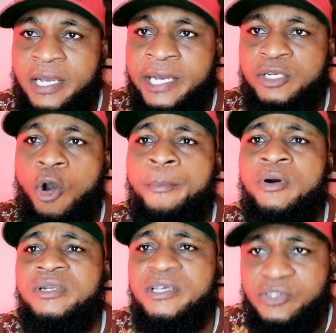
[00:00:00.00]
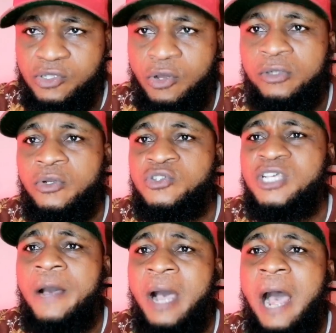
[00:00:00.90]
And upon this, Dr.
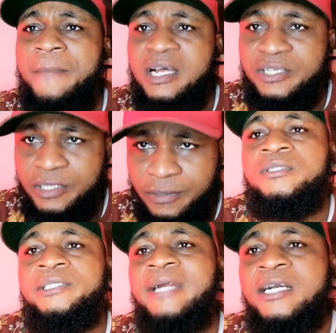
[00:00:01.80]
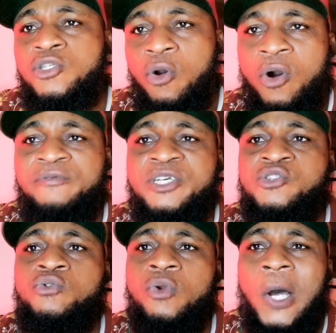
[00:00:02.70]
Sam Ahmadi, director of the
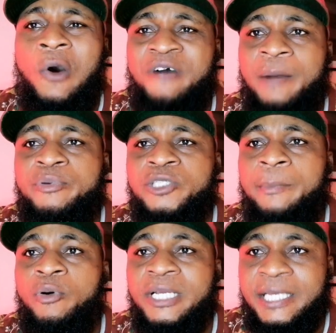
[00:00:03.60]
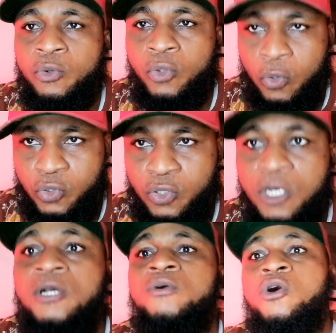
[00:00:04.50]
School of Abuja Political Thought,
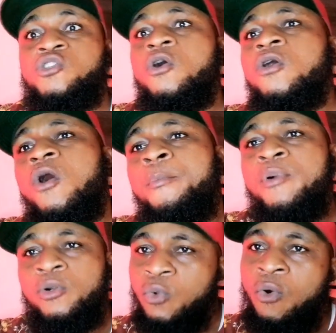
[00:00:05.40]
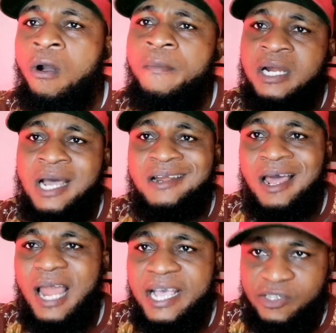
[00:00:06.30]
was called upon to come and
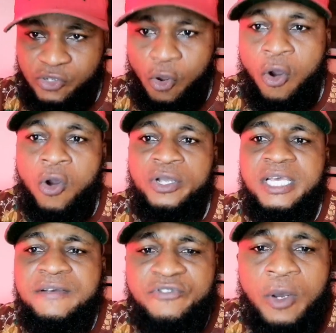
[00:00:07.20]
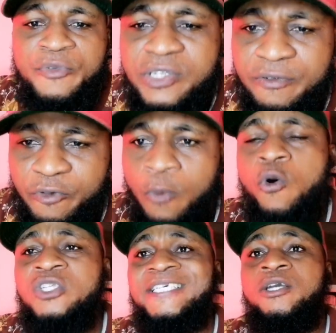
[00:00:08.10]
analyze or give some reason
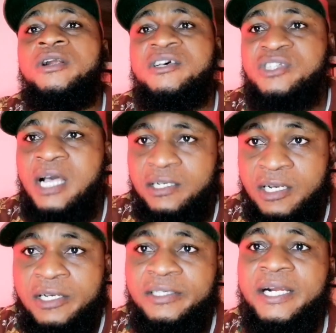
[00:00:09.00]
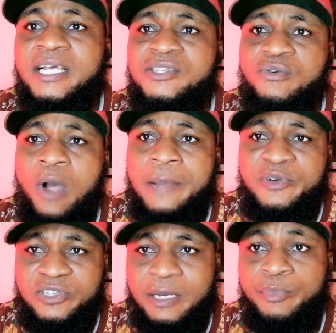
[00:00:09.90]
from what he understand the reason why
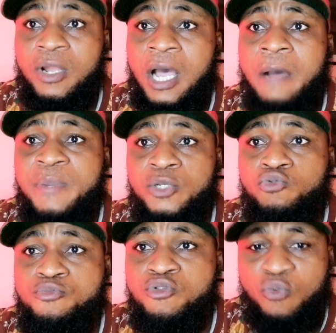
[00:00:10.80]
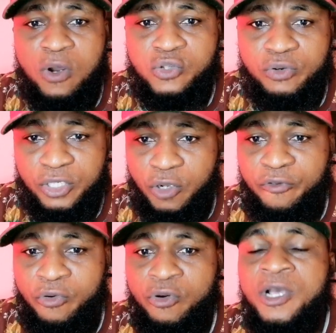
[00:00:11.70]
President Bola Ahmed Tinubu wants to
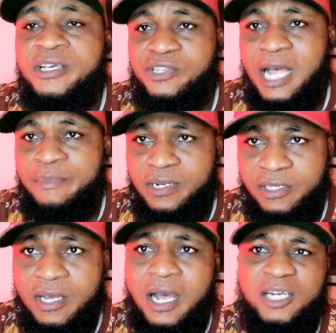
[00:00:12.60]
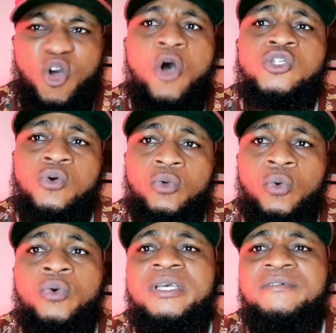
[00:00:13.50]
reshuffle his cabinet, and
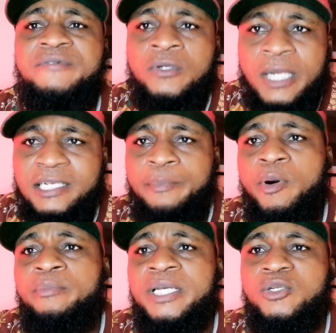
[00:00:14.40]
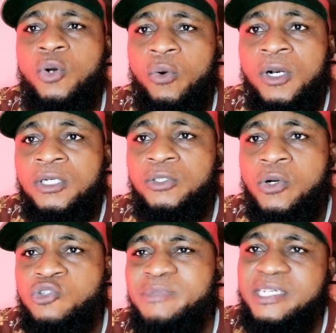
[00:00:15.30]
also to give let the public know
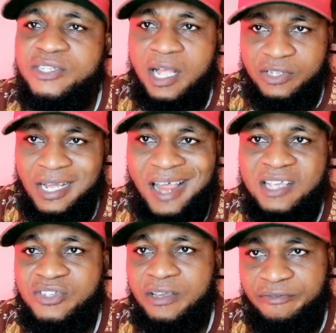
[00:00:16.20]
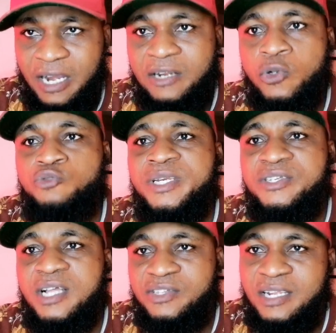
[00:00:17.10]
those ministers that are safe and those
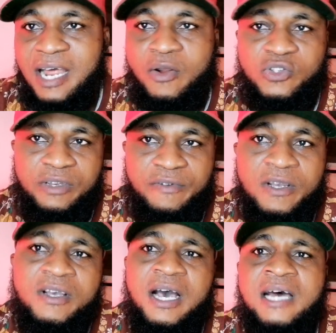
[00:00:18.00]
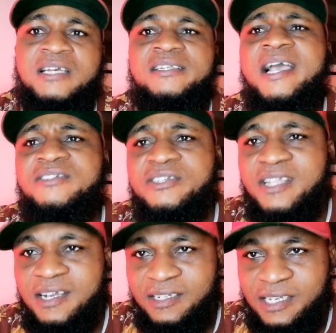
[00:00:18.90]
ministers that are not safe. And in this
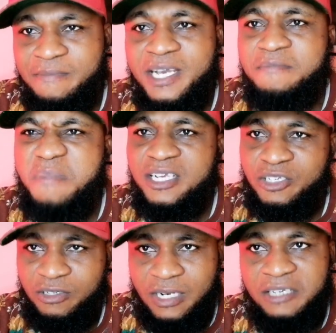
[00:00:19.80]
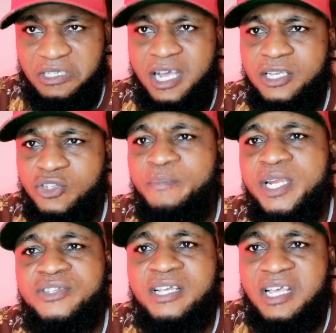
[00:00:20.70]
instance, he made mention that yes, some
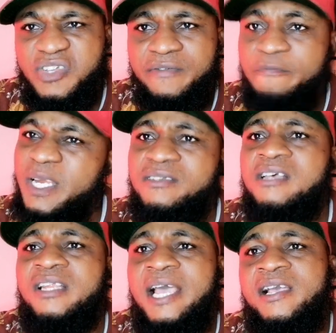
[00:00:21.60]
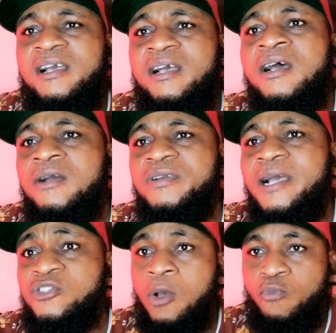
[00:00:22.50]
ministers are safe, ministers like
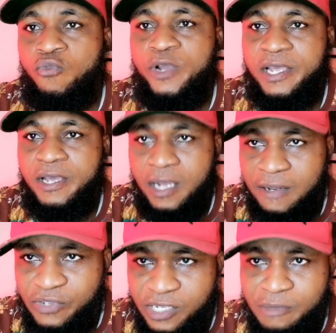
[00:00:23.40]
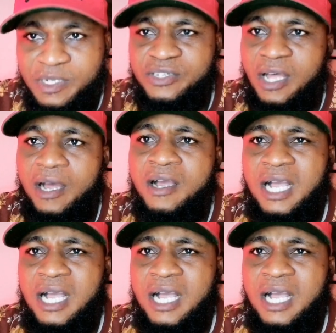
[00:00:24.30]
Wike FCT minister